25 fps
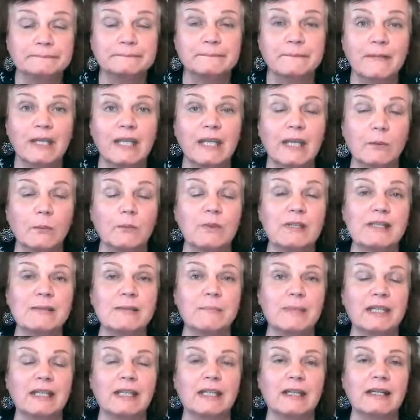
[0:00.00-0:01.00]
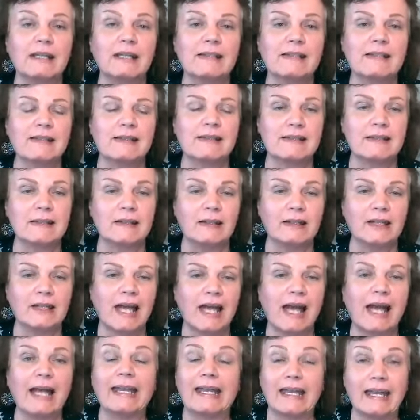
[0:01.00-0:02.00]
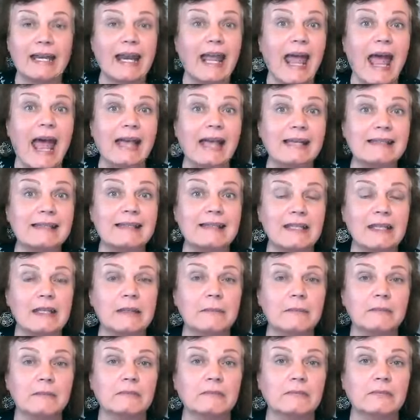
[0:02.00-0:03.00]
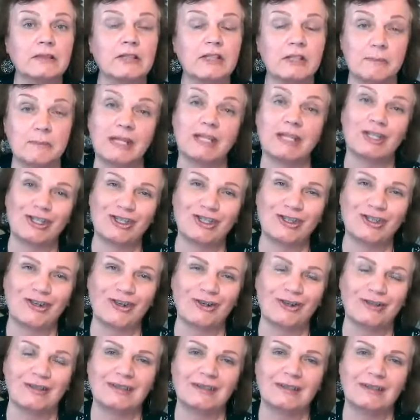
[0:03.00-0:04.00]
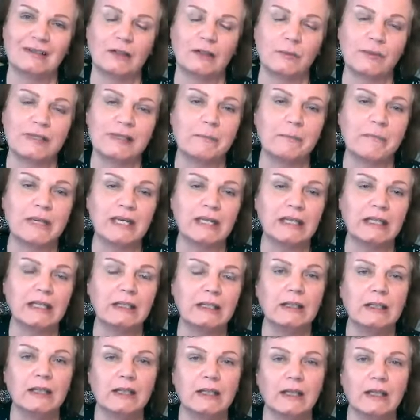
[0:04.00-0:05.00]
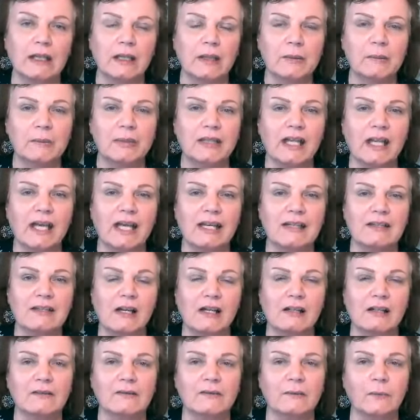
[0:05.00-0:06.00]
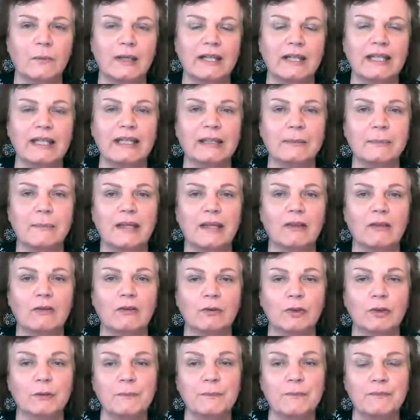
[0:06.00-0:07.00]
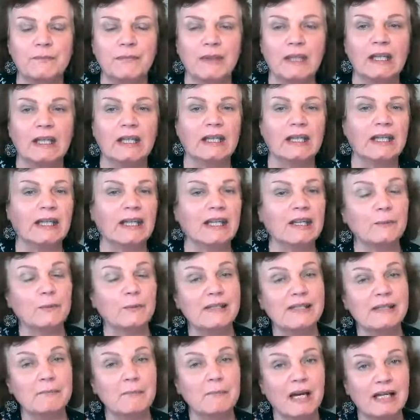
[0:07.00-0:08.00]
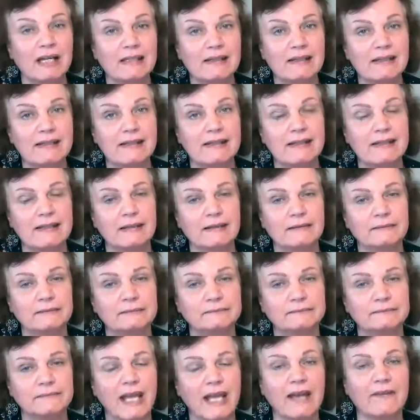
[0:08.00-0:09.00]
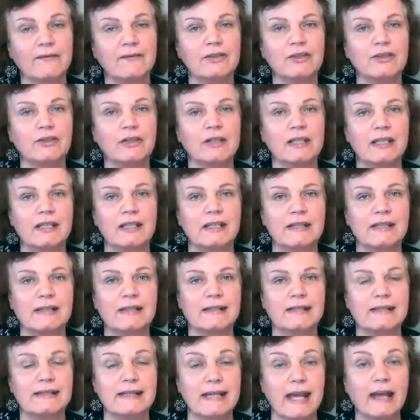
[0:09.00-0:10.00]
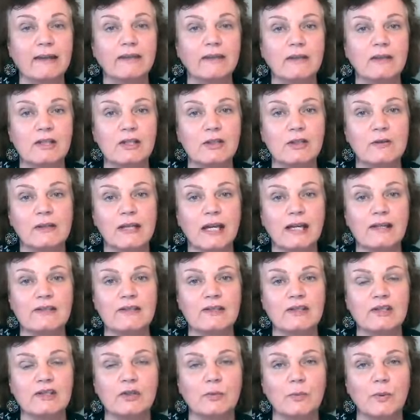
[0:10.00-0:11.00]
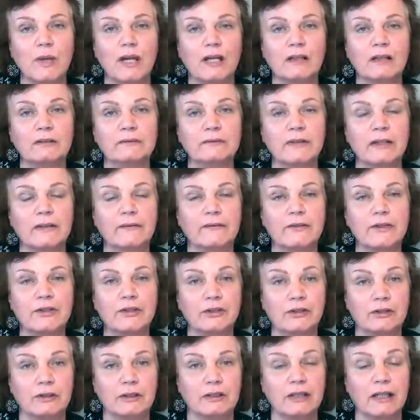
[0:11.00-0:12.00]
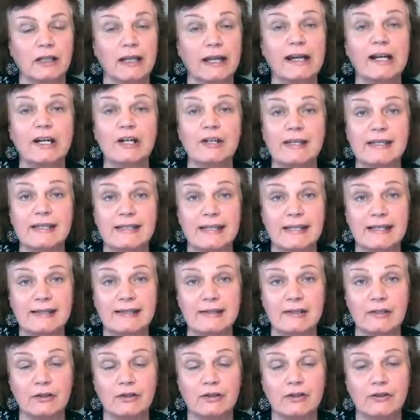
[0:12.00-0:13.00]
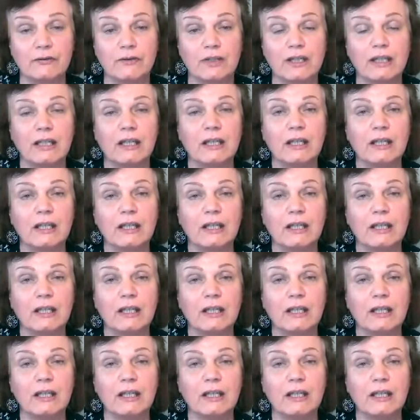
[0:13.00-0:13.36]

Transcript: it was because I had asked him to make sure there was a meaning behind all of what he had been through. It was months after his death in 2012, after the heart stent surgery,